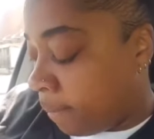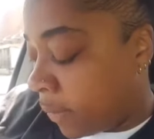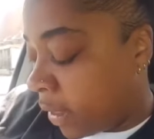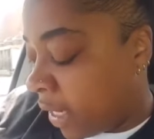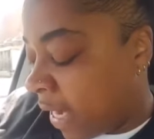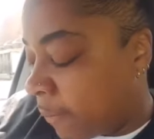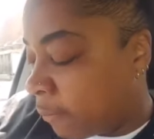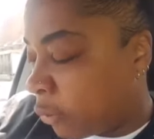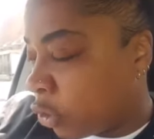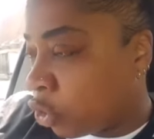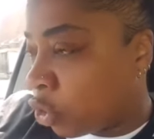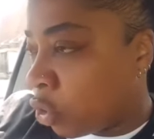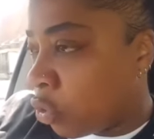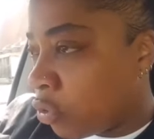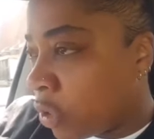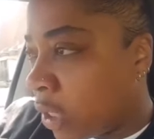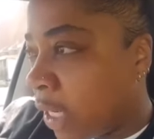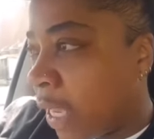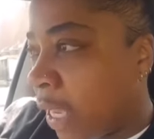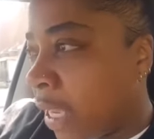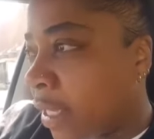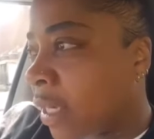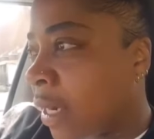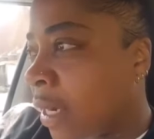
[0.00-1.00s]
And I'm so
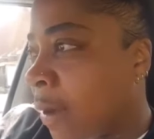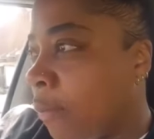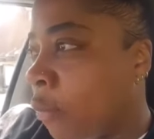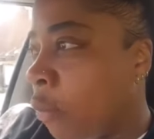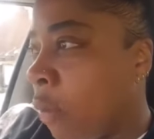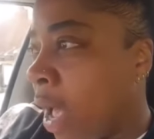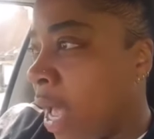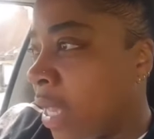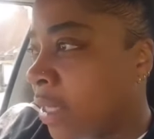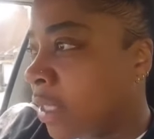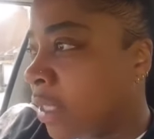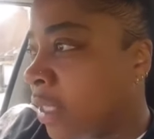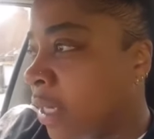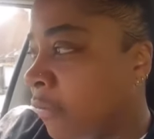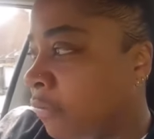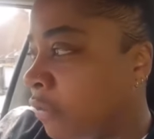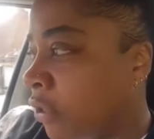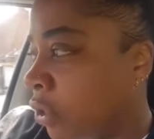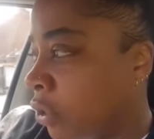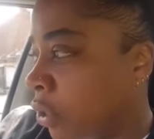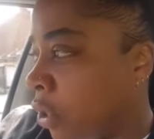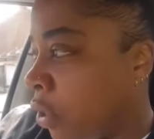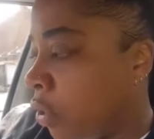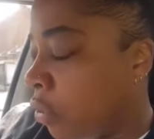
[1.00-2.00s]
glad that I'm wise enough
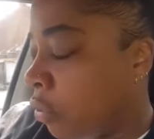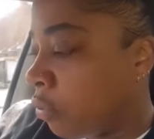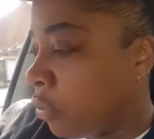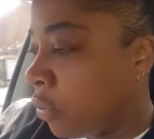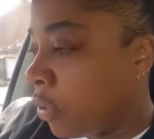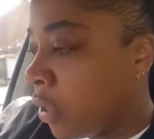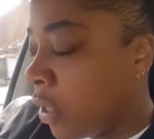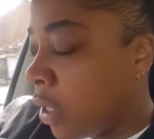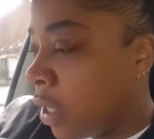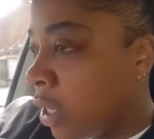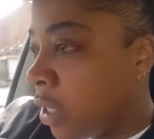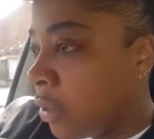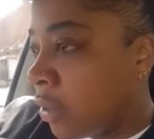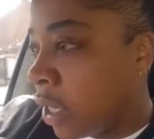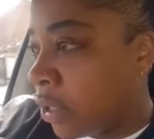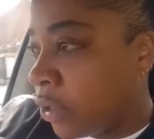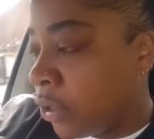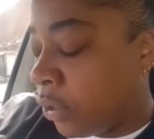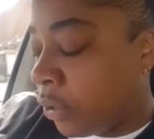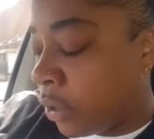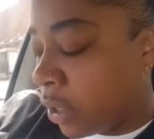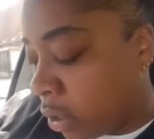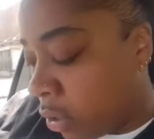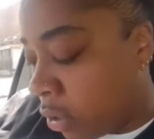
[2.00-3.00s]
to know that
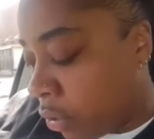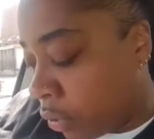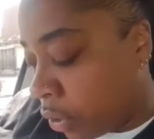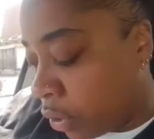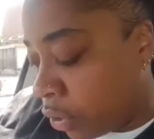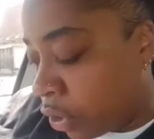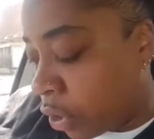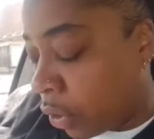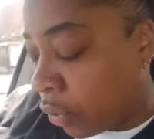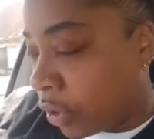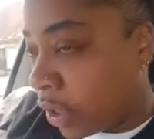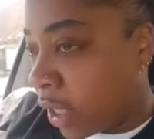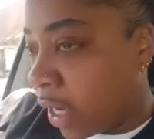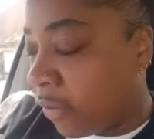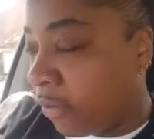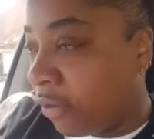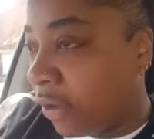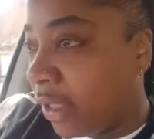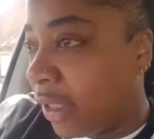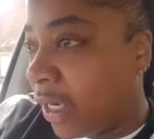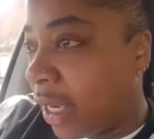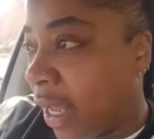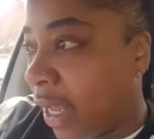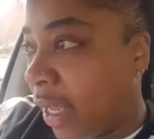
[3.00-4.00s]
you can go to church
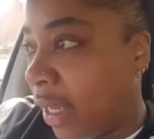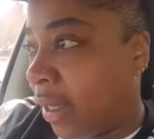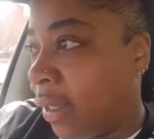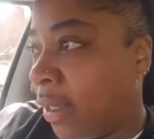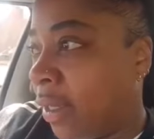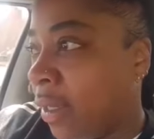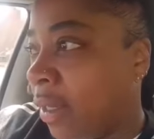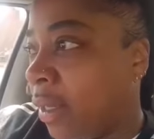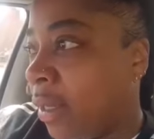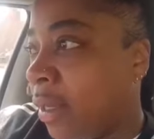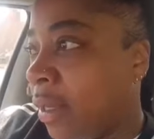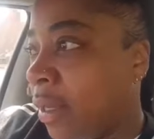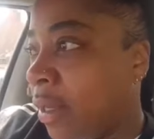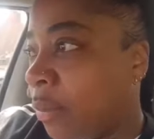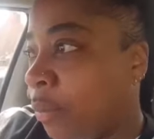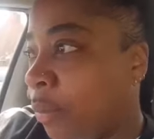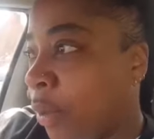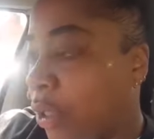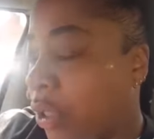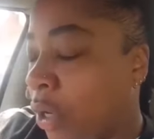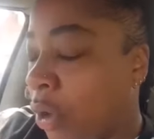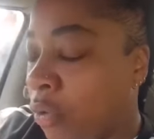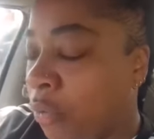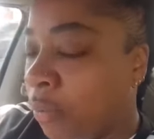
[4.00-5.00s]
every day,
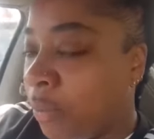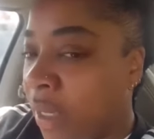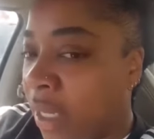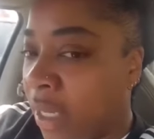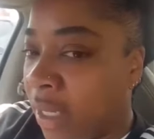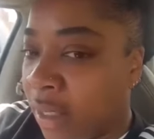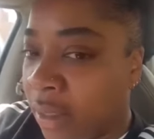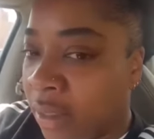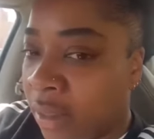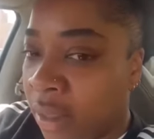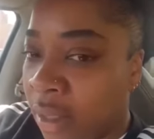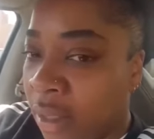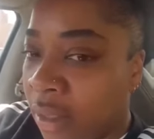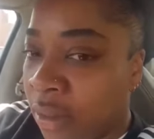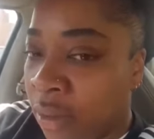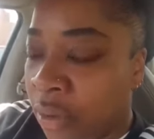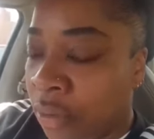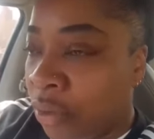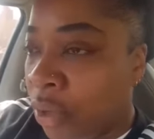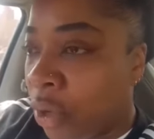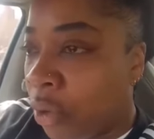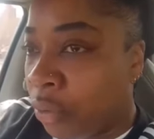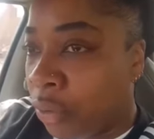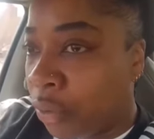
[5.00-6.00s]
but don't mean
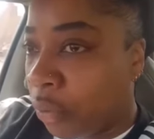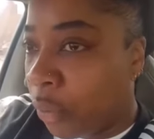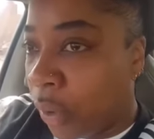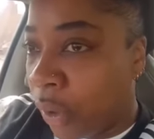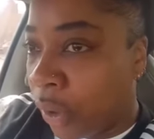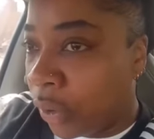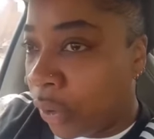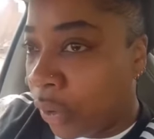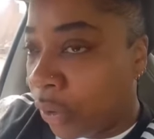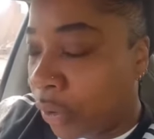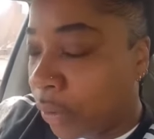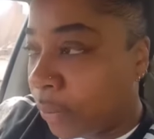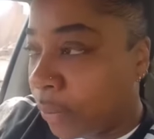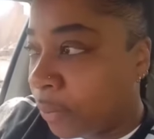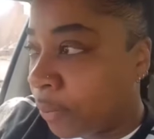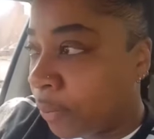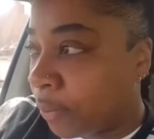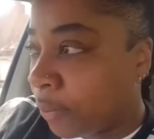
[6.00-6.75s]
you know the word.